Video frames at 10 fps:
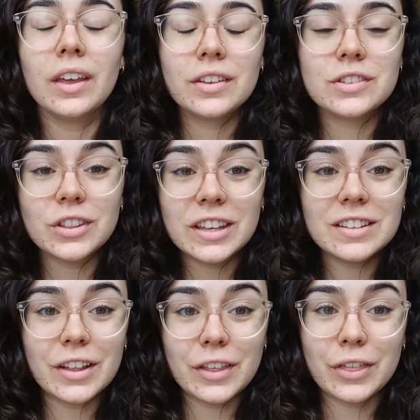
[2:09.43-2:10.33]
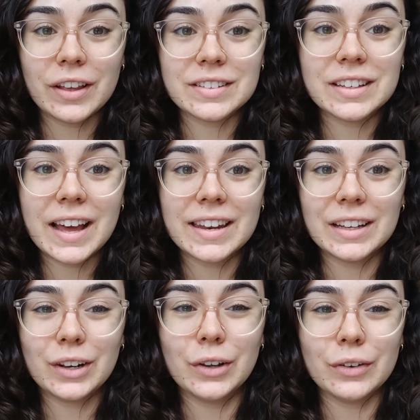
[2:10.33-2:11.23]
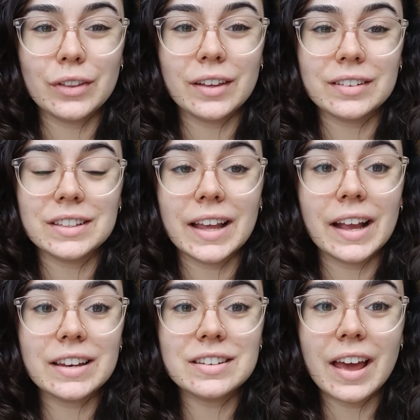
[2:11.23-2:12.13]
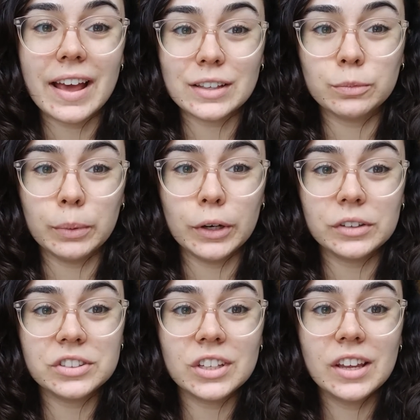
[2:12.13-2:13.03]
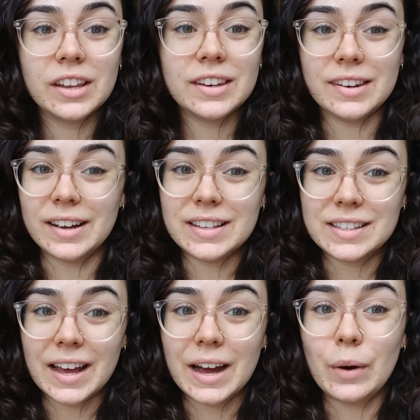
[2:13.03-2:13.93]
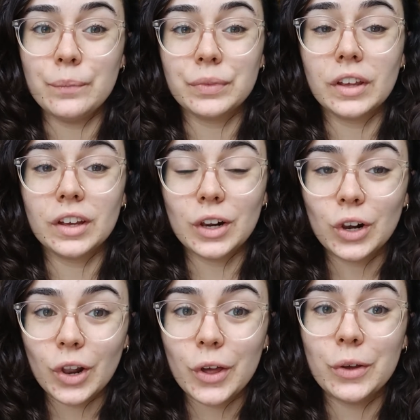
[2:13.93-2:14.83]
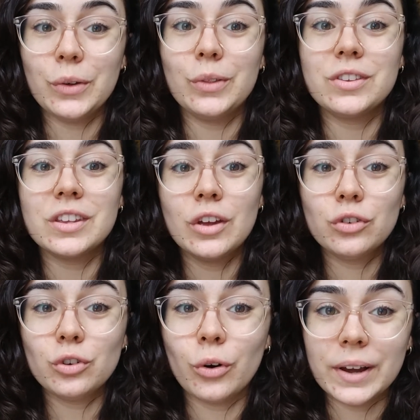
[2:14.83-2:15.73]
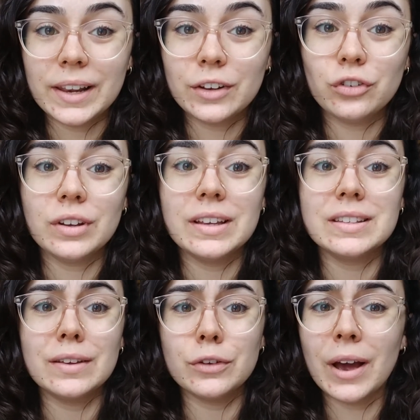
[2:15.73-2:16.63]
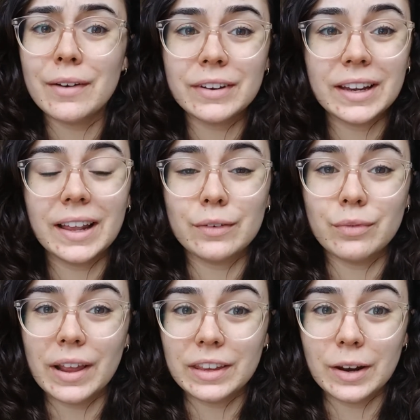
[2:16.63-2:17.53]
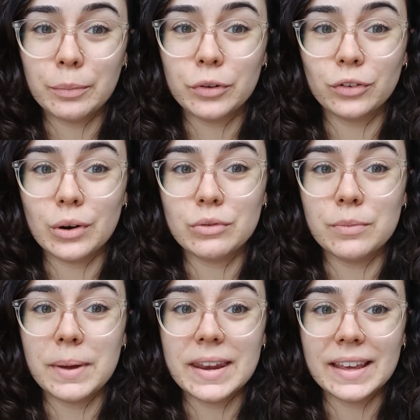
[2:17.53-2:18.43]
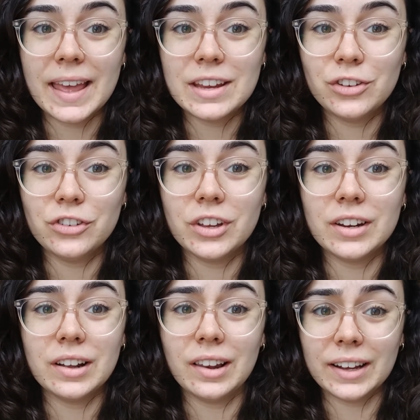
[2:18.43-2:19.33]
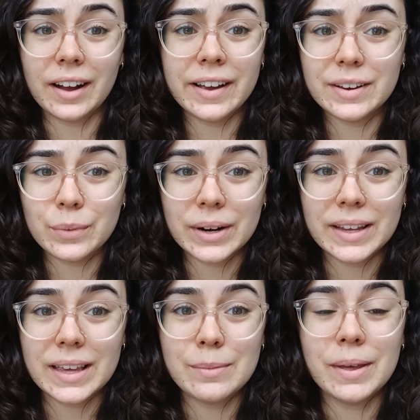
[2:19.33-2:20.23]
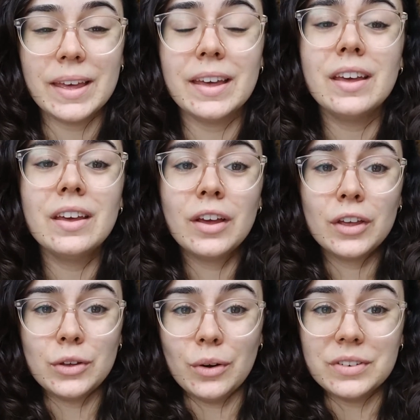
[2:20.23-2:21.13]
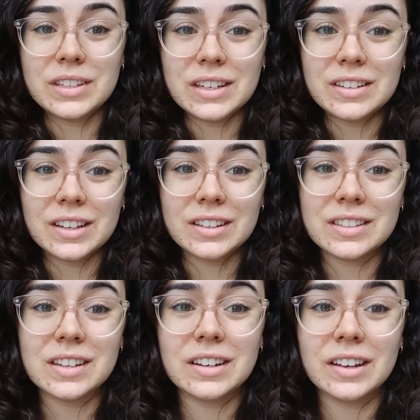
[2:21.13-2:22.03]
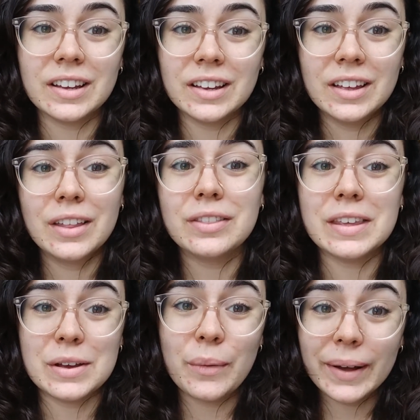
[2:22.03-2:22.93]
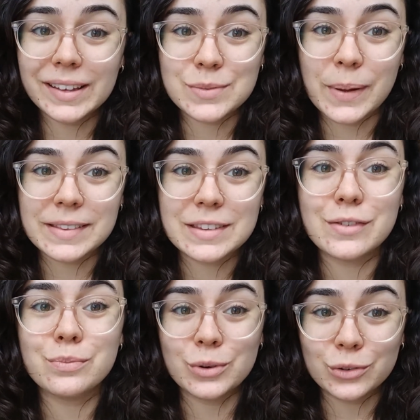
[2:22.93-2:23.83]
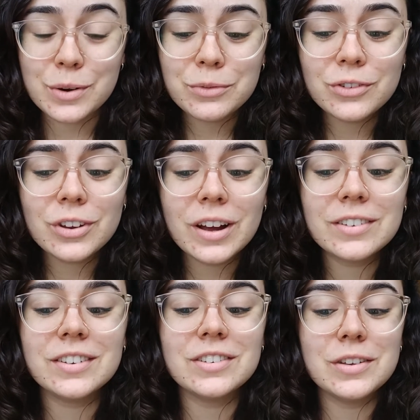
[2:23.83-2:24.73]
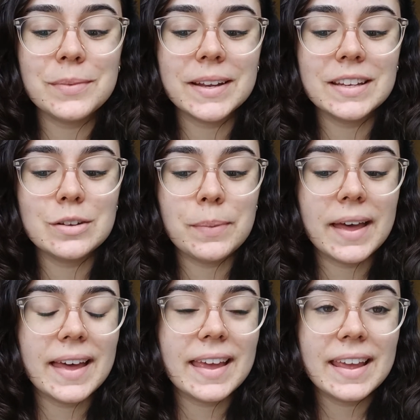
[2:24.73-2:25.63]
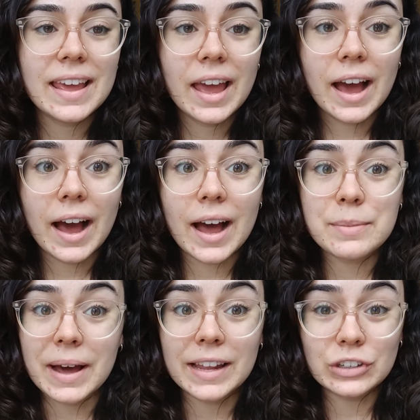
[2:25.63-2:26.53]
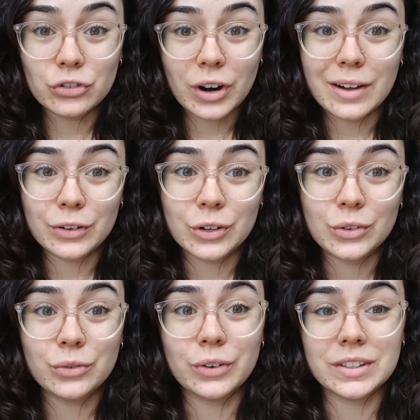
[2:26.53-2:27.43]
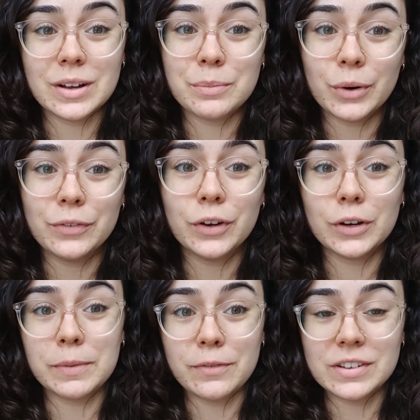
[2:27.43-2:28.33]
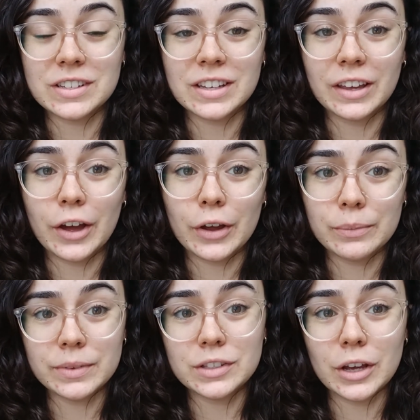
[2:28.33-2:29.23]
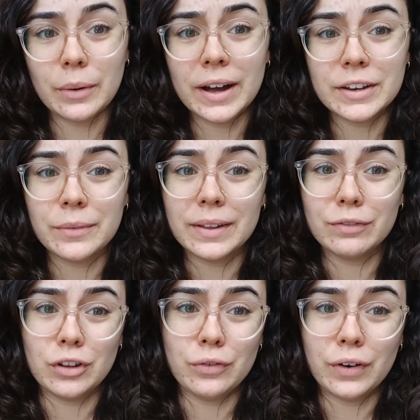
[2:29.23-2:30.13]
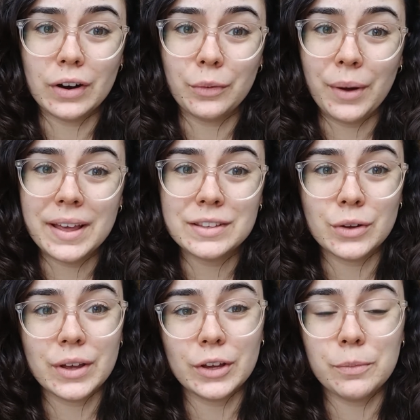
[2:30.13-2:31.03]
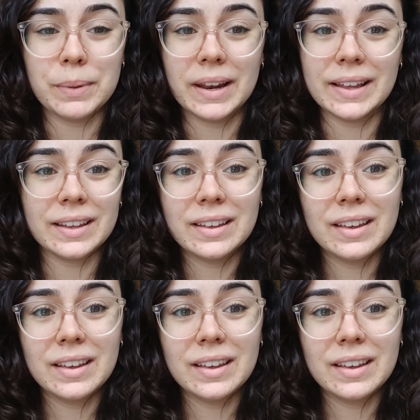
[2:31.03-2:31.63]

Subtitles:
So these other things can include things like textbooks, nights out, clothes, toiletries. If you have any regular prescription medication, like I did when I came here, you obviously need to consider the quite expensive prescription charges that you might need to pay, and travel, for example, if you're going to be visiting home. So I don't live too far away, so it could be like